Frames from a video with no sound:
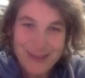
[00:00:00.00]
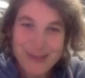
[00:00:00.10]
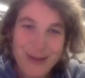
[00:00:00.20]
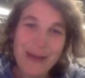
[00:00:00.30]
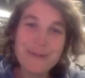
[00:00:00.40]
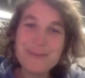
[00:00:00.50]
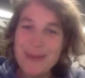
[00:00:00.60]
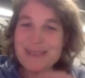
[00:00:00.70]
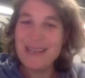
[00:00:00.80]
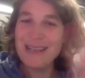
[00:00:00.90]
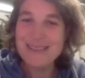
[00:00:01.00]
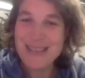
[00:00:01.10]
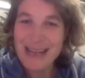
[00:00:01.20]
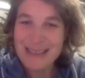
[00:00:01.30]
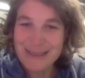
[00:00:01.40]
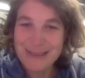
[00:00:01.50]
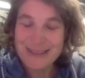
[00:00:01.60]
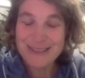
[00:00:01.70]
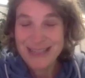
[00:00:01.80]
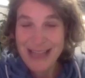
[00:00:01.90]
So I was basically assigned into
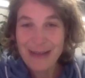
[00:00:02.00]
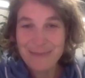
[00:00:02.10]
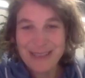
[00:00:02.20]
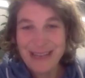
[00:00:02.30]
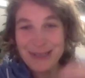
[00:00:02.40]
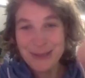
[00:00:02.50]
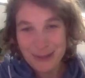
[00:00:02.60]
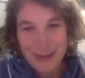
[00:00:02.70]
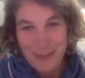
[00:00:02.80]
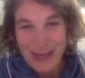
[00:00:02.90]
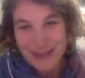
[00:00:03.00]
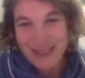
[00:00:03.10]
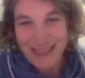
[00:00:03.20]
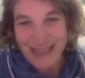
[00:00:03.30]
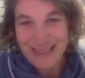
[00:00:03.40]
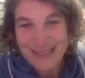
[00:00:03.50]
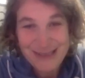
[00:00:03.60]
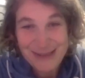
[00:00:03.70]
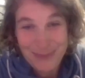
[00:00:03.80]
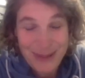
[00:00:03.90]
this lab, and I took the bench that I had
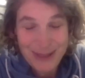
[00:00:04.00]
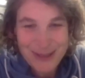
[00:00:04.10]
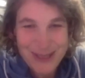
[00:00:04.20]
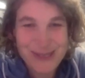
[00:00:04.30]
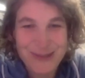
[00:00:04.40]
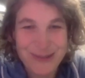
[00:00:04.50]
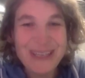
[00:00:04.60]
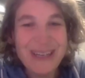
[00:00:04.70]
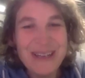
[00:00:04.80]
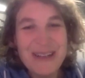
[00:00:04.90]
as a PhD student